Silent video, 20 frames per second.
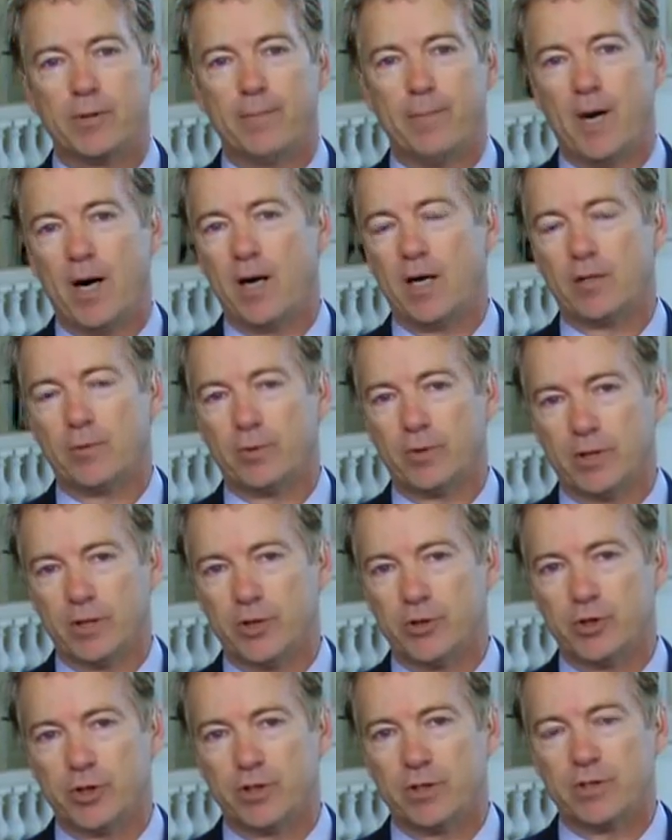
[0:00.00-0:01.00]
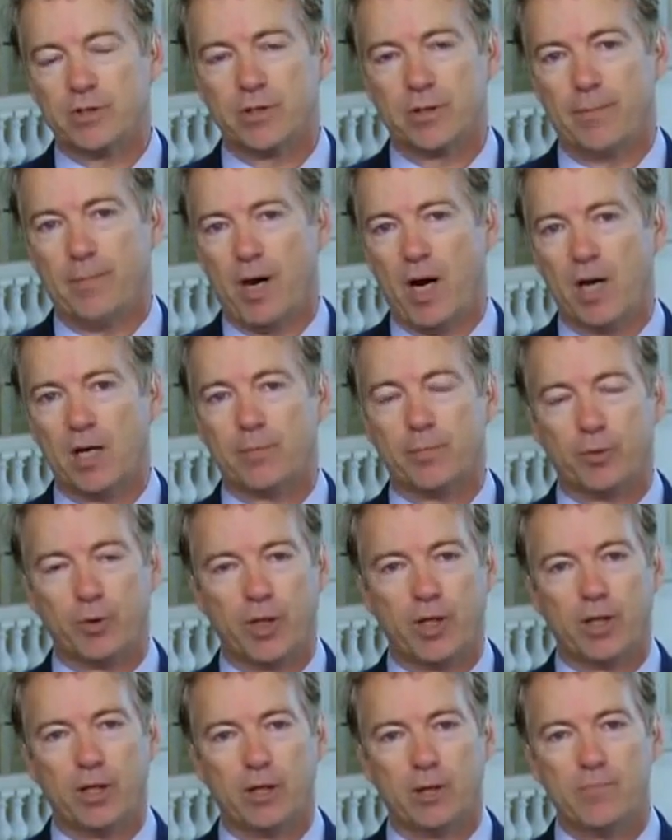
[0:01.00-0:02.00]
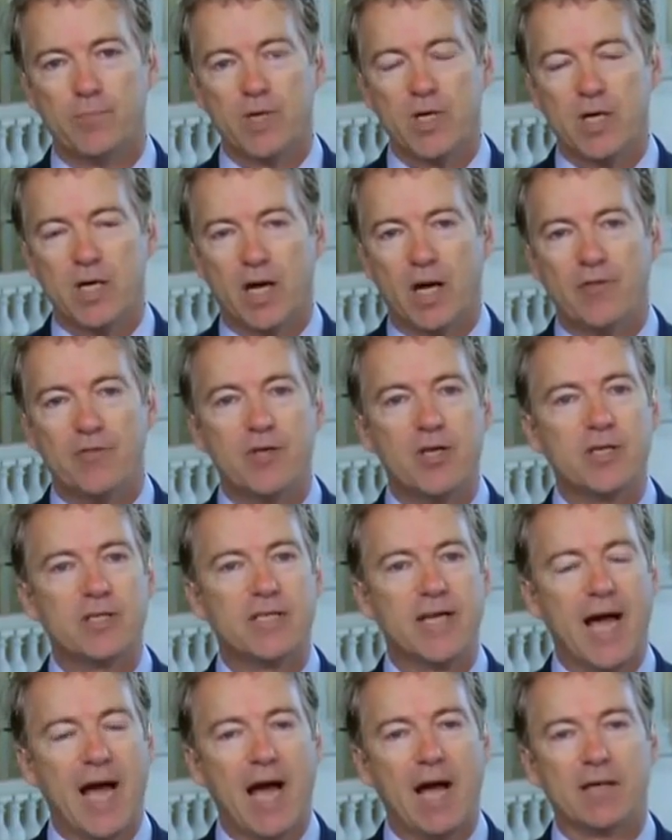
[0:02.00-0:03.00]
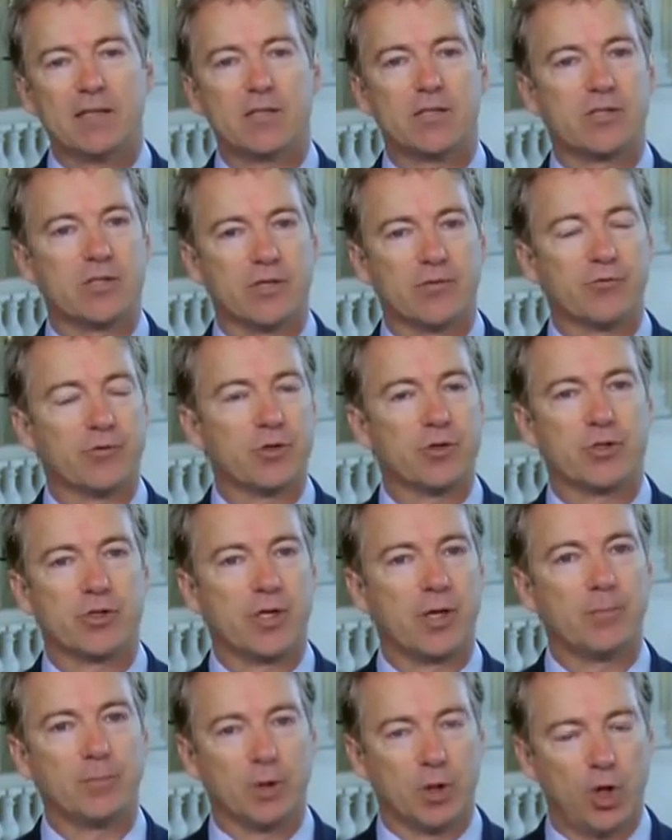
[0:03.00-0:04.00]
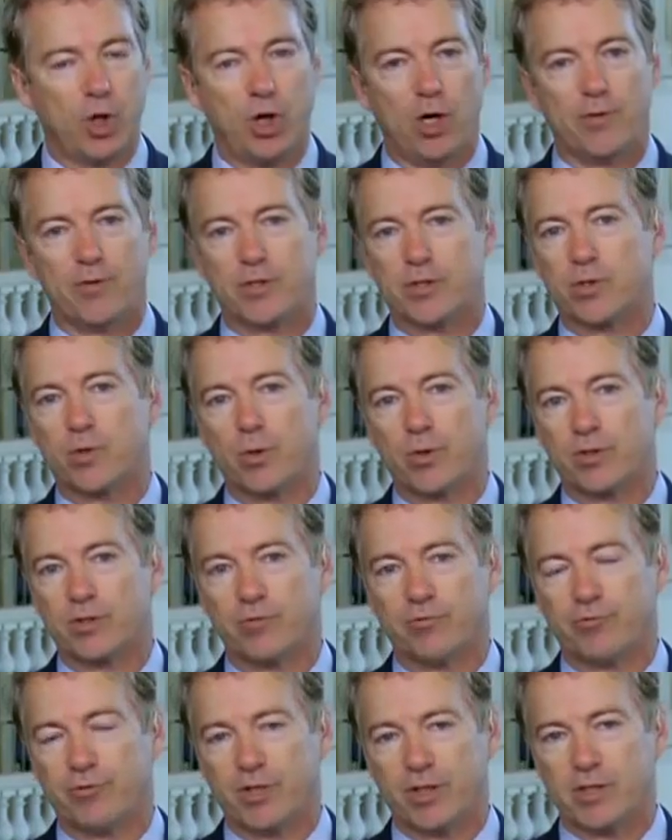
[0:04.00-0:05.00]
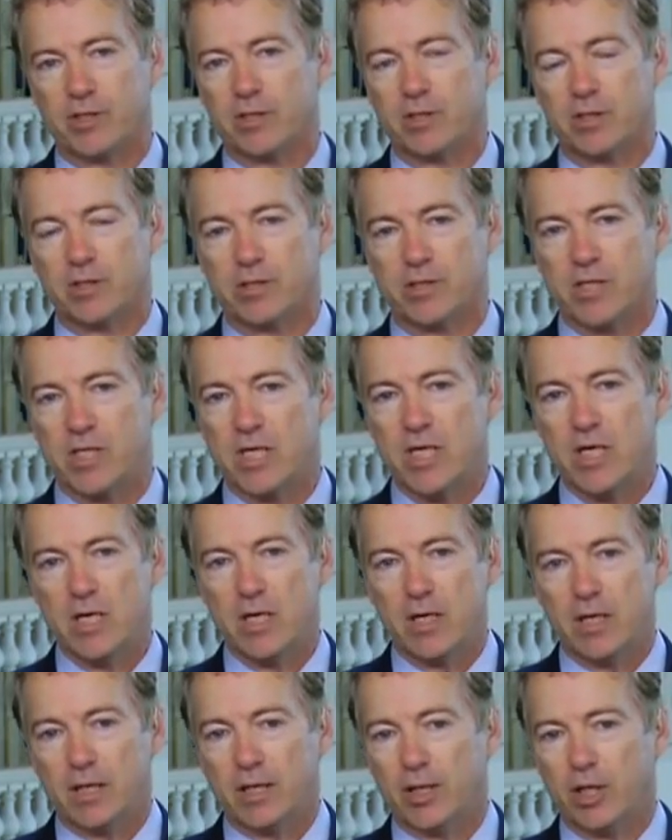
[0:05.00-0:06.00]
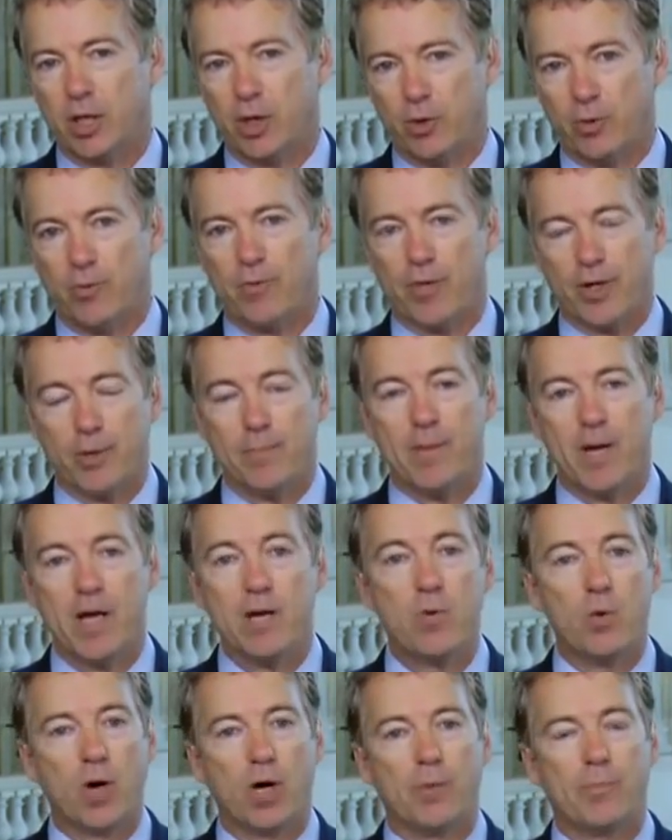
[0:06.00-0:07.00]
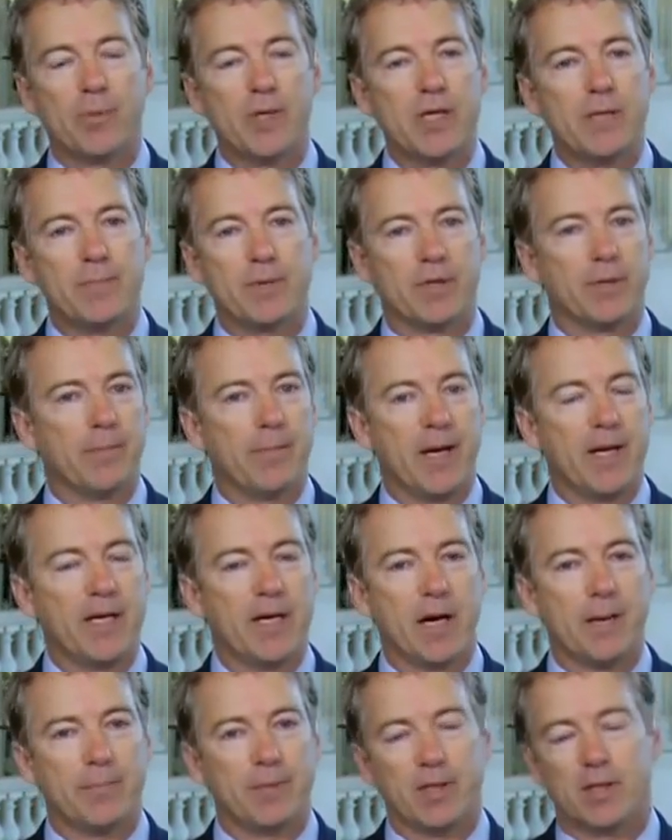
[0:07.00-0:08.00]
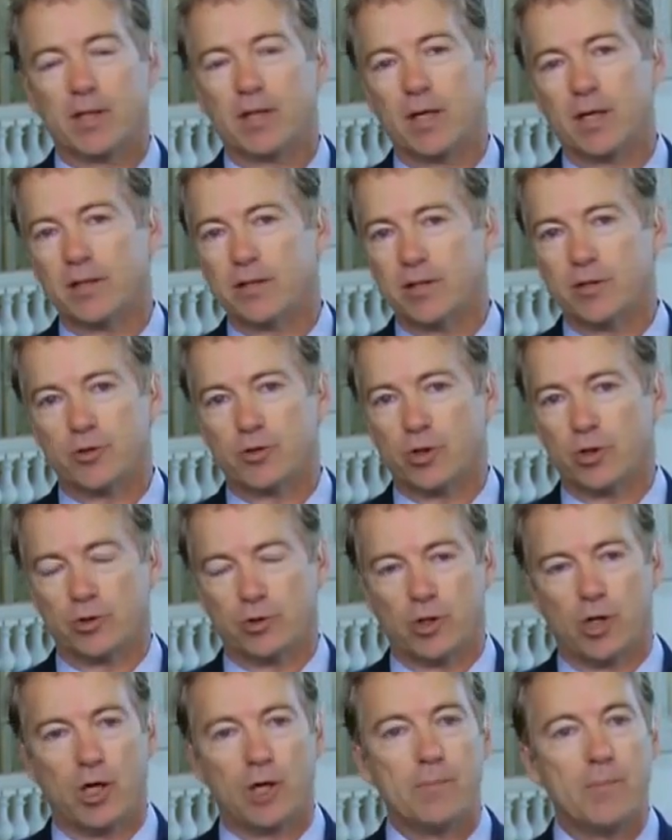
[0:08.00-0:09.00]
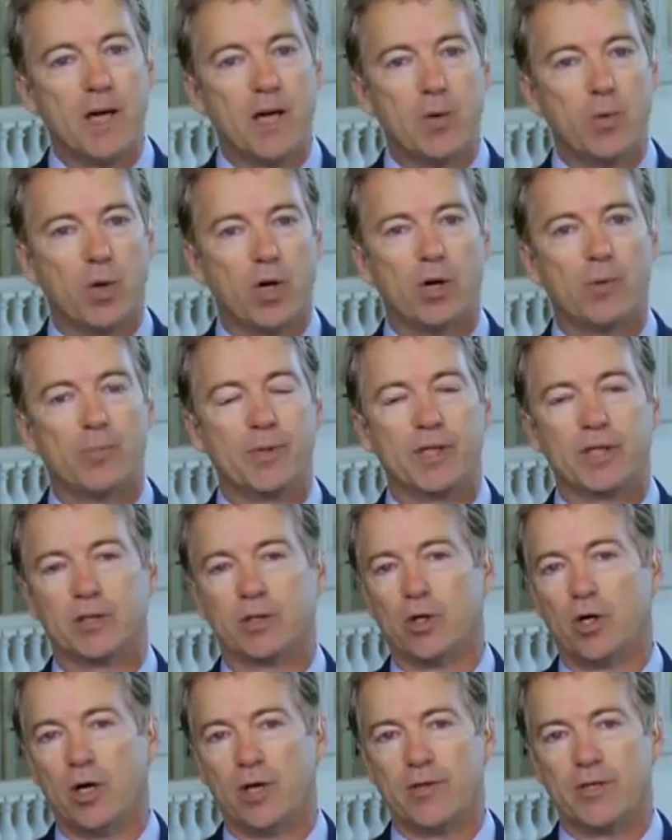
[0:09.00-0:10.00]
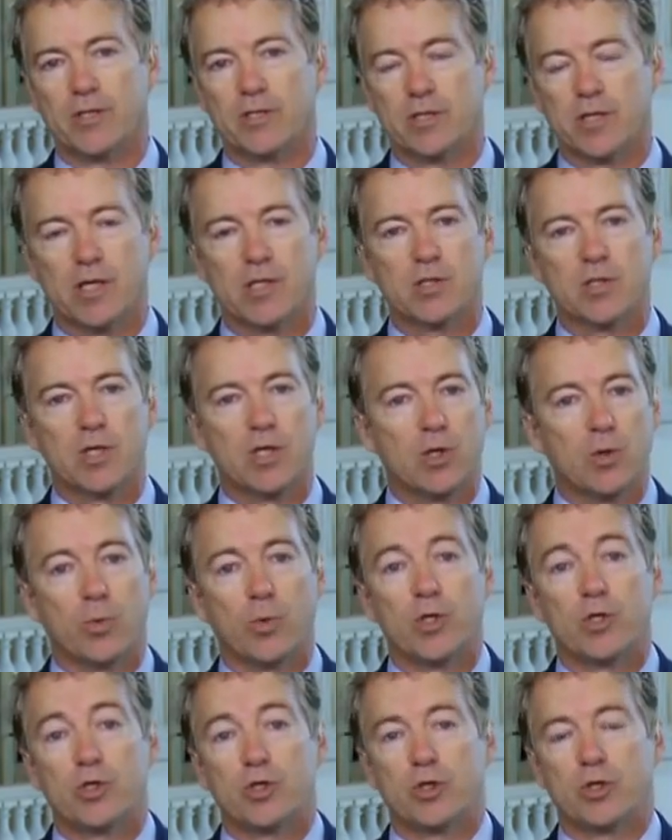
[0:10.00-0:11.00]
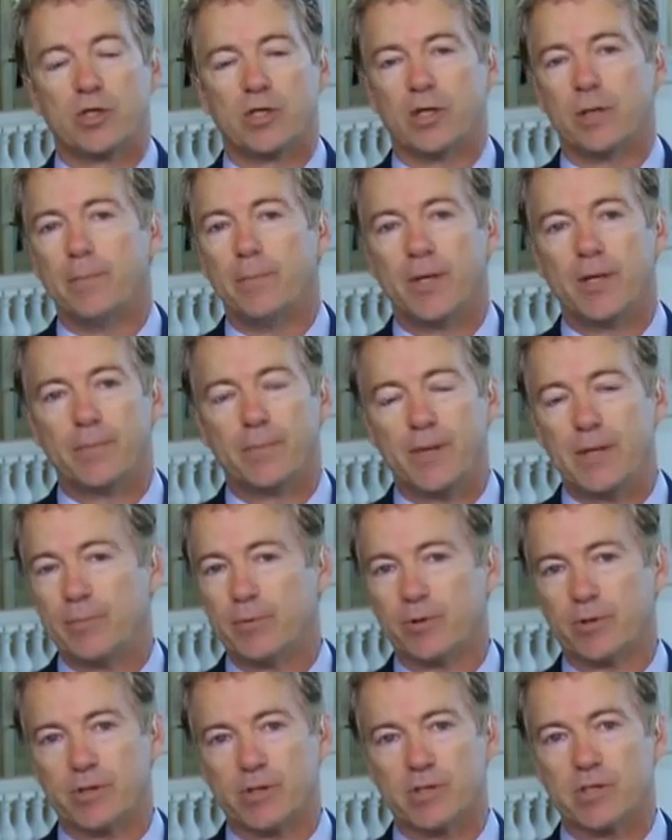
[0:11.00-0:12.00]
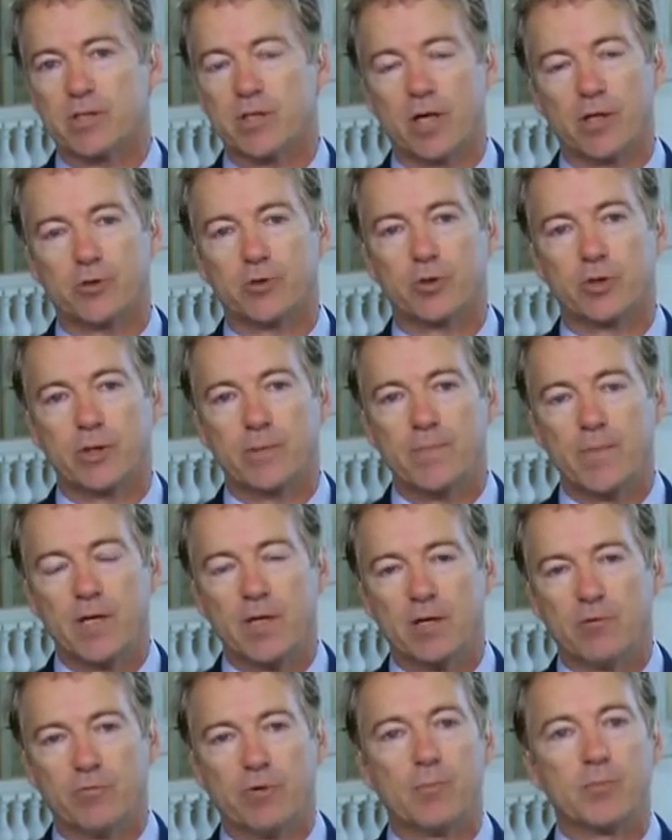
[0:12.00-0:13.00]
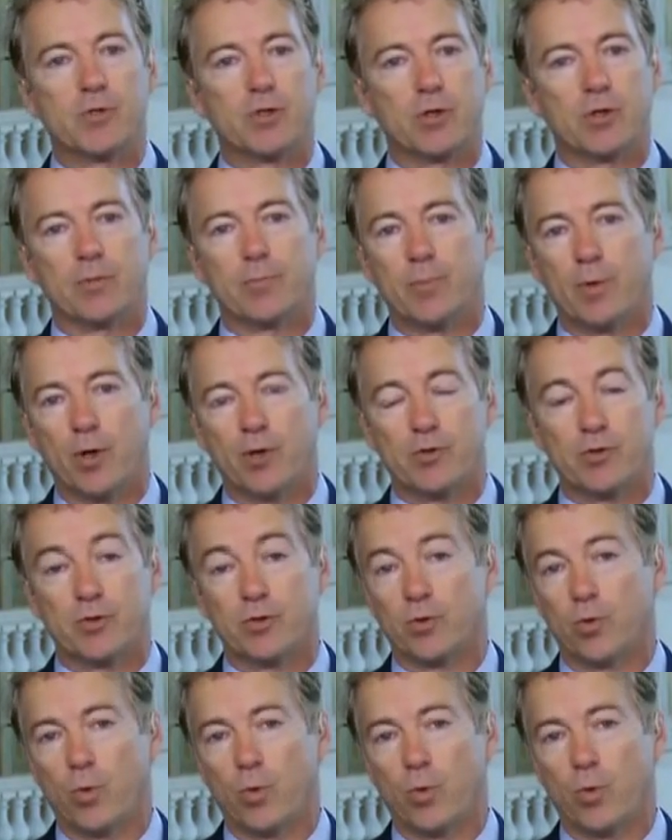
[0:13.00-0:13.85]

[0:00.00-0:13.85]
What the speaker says: mock religion, to mock prayer, and then to act as if there's some law that's going to fix this, you know, there may well be, but it may not be a gun control law. It may well be a law that says we shouldn't admit people to this country from certain parts of the